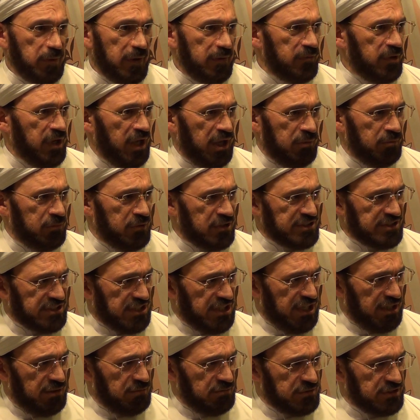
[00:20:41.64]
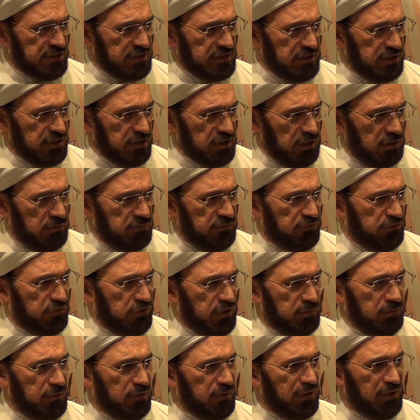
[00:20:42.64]
of non-Muslims coming
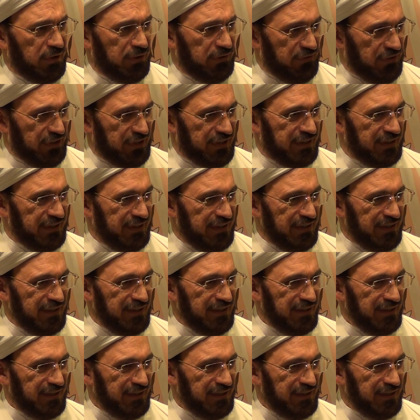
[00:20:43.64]
from all over?